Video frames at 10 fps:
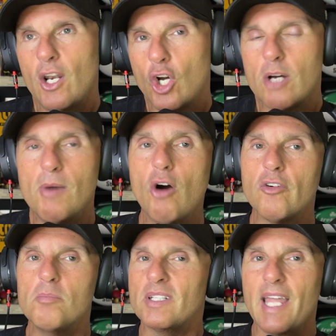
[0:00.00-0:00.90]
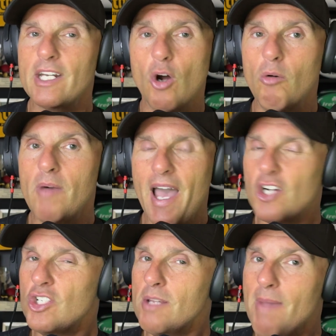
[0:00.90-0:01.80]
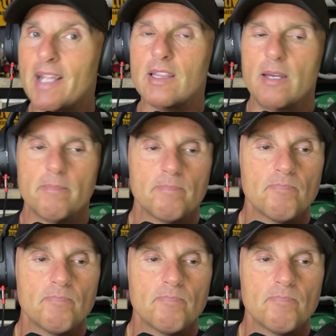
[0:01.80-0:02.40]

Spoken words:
look them over, but they don't actually make them.